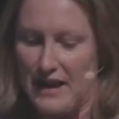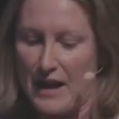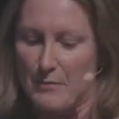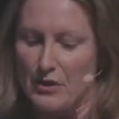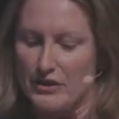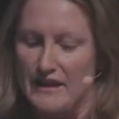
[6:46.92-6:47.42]

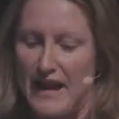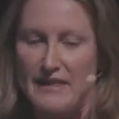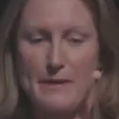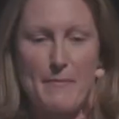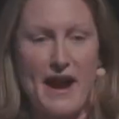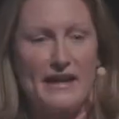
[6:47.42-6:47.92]
And we also had
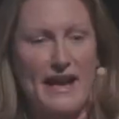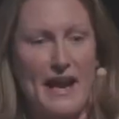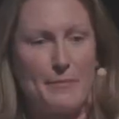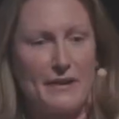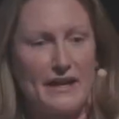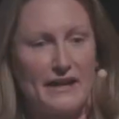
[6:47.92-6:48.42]
the Mount
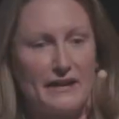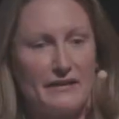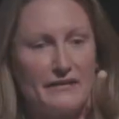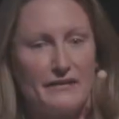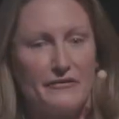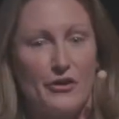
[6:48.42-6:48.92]
Gambier
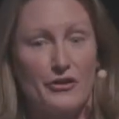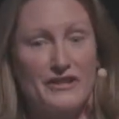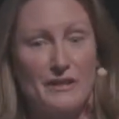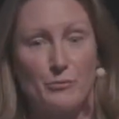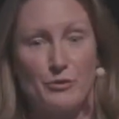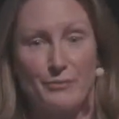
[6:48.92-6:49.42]

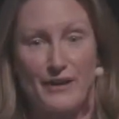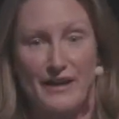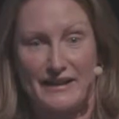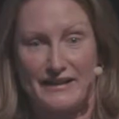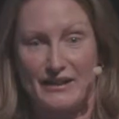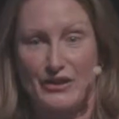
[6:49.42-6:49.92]
Forest and Wood
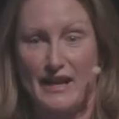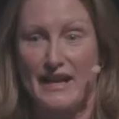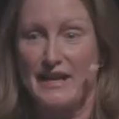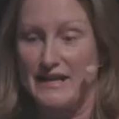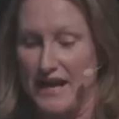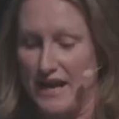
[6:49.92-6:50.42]
Products
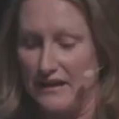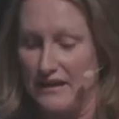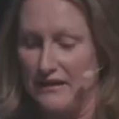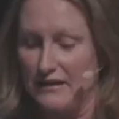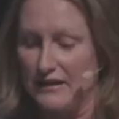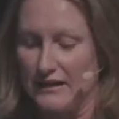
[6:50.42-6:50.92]
Australia Young
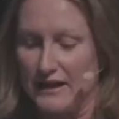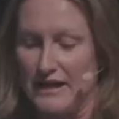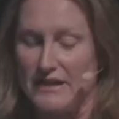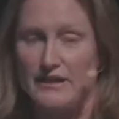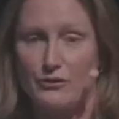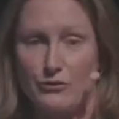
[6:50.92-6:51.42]

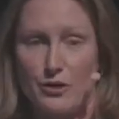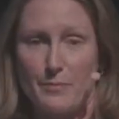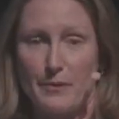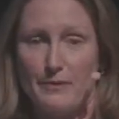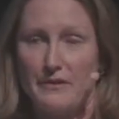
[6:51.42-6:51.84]
Leaders Group,